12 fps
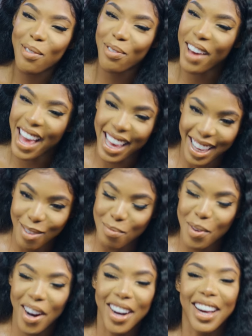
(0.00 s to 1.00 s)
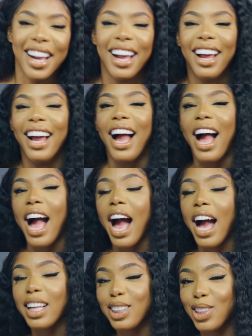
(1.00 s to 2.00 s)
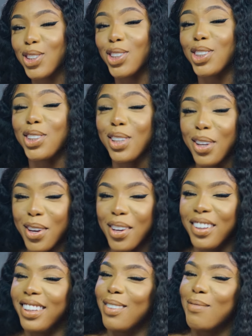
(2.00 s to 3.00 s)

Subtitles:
fight, but right. I had to show